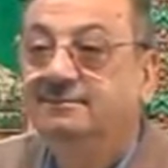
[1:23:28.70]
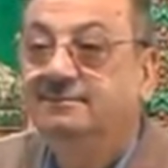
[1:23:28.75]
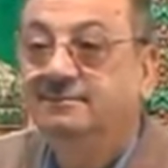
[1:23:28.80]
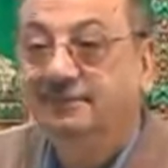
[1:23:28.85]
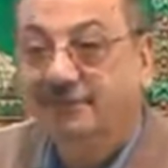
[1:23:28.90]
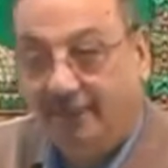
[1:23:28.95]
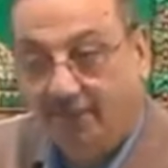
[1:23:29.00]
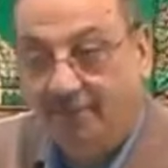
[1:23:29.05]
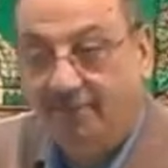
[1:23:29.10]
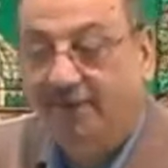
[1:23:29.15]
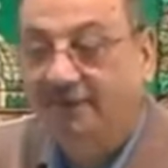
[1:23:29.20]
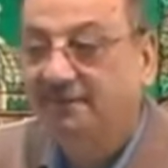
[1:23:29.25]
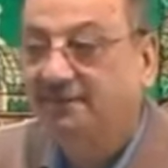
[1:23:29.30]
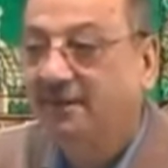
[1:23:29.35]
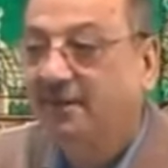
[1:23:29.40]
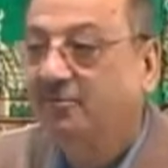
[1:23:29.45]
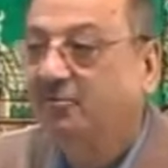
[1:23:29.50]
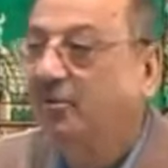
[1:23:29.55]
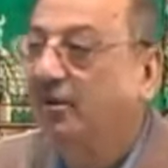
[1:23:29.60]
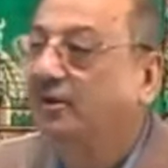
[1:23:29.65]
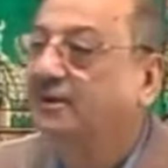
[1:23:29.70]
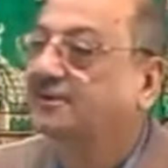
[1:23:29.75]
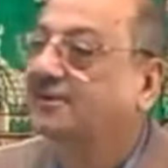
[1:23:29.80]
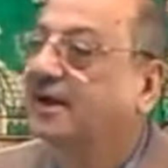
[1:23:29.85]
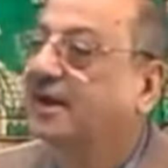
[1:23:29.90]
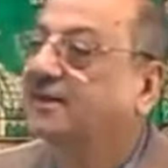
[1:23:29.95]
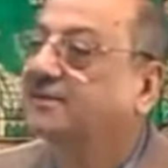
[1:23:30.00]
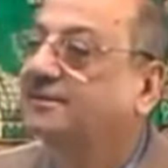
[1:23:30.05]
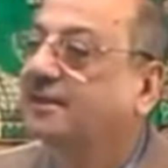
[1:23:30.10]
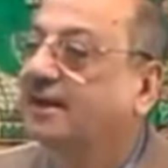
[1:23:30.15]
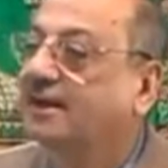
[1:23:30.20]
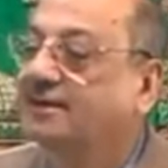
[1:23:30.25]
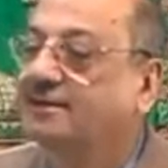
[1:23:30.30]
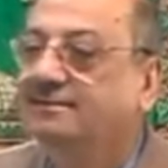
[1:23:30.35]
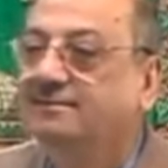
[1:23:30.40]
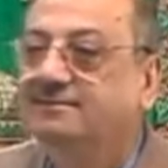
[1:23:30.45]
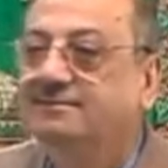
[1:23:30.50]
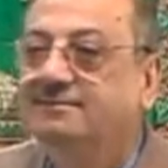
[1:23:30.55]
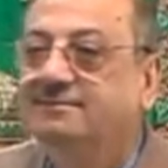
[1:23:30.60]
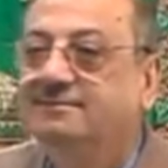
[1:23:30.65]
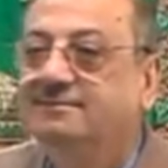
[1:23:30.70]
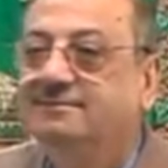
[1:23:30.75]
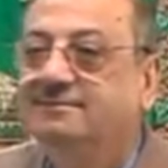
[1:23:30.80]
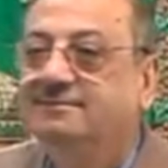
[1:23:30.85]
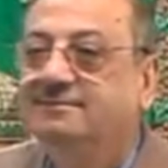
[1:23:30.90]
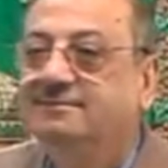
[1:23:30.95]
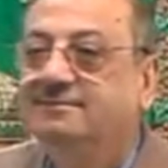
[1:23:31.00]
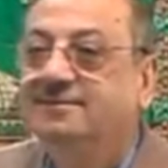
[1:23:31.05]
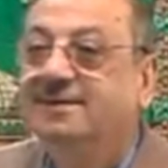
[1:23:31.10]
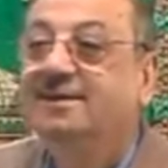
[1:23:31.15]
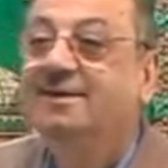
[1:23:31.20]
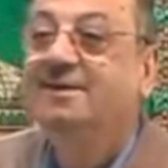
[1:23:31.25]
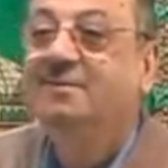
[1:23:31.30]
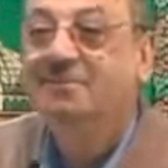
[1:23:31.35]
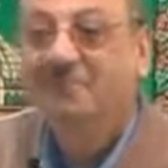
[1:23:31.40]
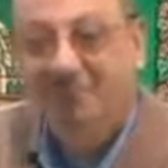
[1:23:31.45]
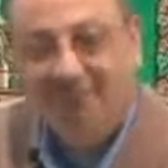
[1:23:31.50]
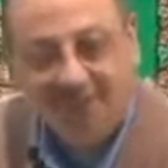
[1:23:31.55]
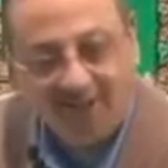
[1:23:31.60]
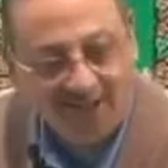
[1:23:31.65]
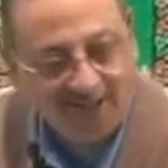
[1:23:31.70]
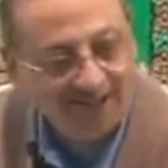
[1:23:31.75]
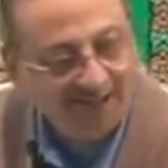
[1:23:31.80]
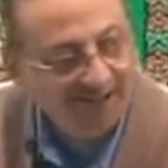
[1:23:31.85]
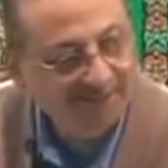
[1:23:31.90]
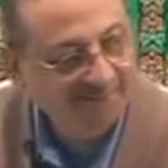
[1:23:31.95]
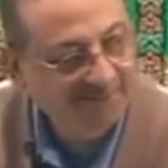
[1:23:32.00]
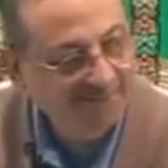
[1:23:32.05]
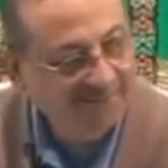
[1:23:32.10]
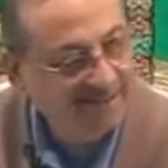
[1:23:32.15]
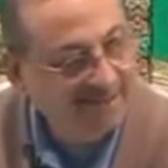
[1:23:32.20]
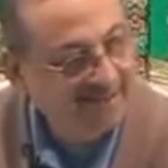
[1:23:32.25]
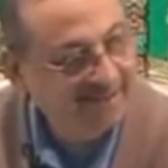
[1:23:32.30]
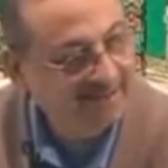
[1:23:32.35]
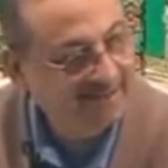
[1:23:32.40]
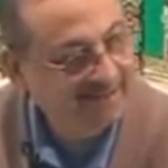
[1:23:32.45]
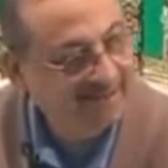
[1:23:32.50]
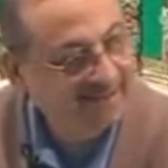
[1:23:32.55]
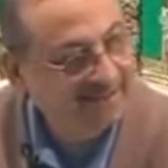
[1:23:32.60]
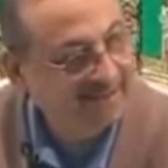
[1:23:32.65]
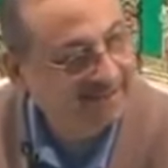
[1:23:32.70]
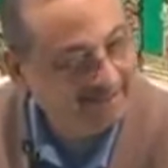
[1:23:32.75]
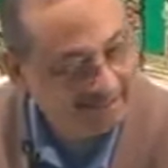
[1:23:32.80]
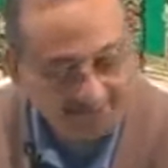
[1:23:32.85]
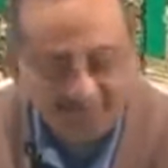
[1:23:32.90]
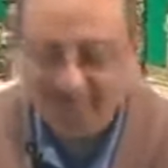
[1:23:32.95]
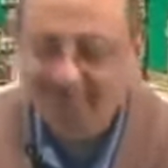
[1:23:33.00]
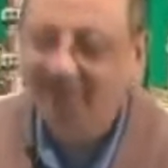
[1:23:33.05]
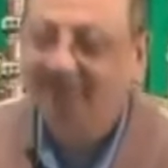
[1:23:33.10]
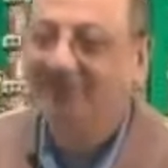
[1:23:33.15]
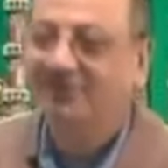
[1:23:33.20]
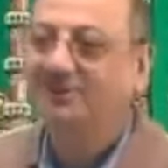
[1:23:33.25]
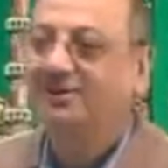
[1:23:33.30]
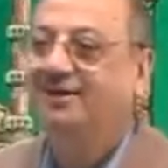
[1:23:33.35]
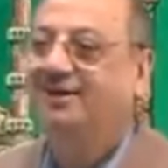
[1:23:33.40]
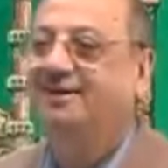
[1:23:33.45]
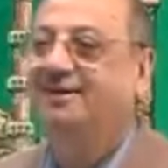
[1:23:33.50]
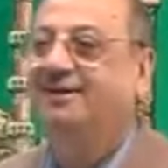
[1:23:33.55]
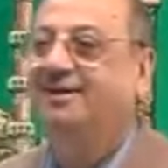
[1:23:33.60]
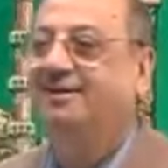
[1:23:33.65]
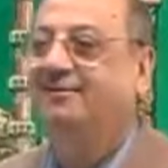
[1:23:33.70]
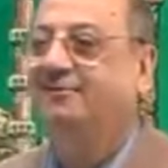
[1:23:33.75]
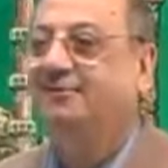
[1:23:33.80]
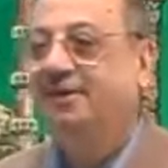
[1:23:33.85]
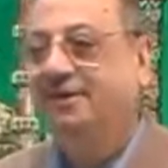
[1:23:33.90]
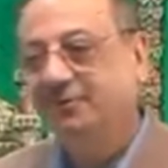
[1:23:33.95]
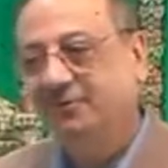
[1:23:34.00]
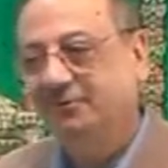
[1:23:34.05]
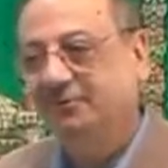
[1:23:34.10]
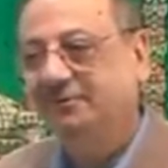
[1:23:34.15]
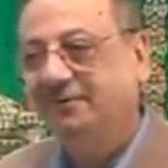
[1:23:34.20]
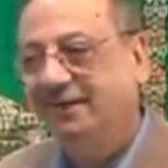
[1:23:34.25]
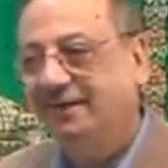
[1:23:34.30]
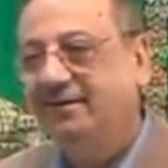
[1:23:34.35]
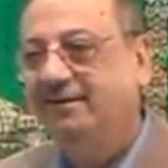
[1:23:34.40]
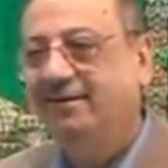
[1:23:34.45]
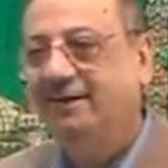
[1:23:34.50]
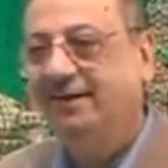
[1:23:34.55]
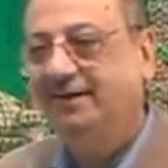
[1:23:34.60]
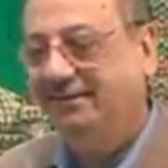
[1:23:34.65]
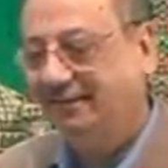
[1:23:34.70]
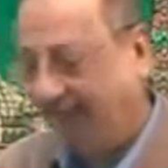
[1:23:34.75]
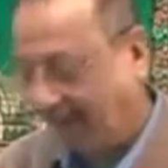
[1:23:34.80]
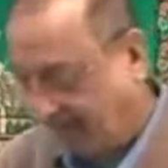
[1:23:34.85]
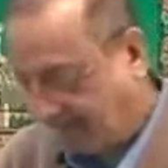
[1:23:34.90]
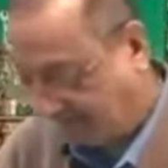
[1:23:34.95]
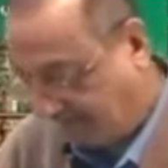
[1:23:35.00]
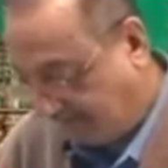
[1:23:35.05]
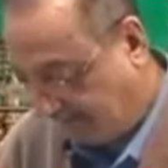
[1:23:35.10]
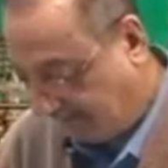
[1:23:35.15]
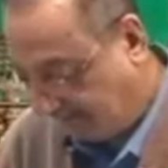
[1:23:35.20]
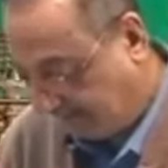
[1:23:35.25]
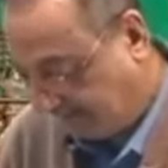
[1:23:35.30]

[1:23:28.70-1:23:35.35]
Qabla zar. What is hadha? Mudaf ilayhi. Yeah, mashallah. We have to think like that.